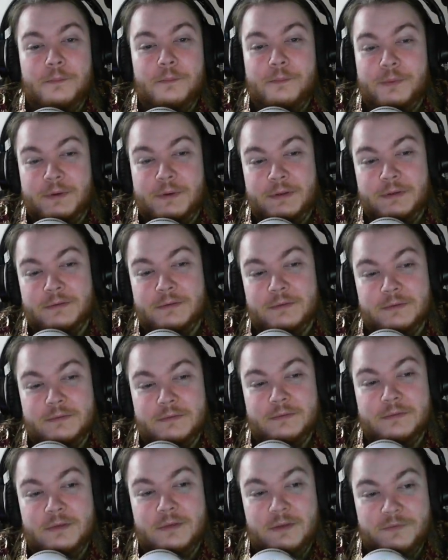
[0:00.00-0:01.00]
But
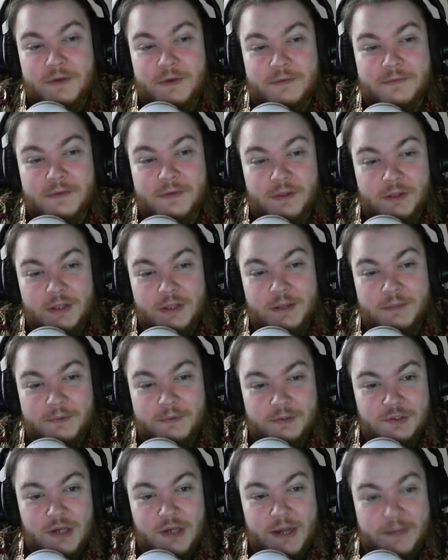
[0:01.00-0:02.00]
if I fill it up
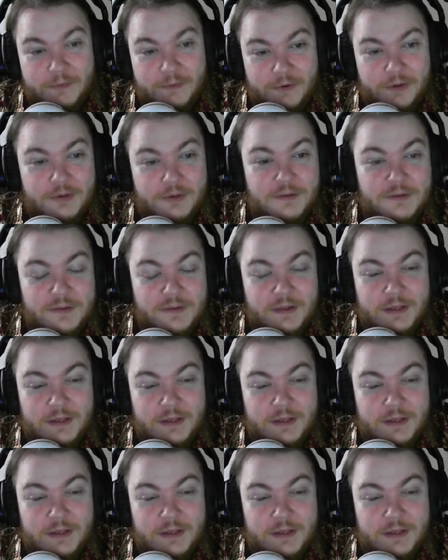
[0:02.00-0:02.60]
with gyroids,